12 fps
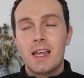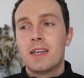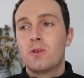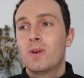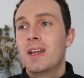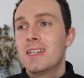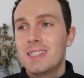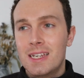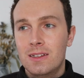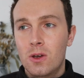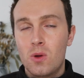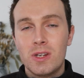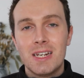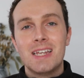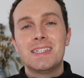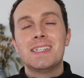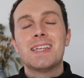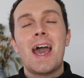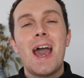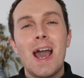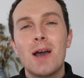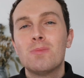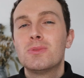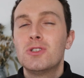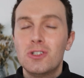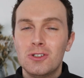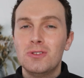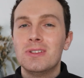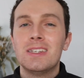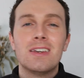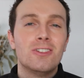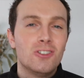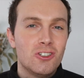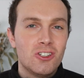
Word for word: Like when I say loaded, it is absolutely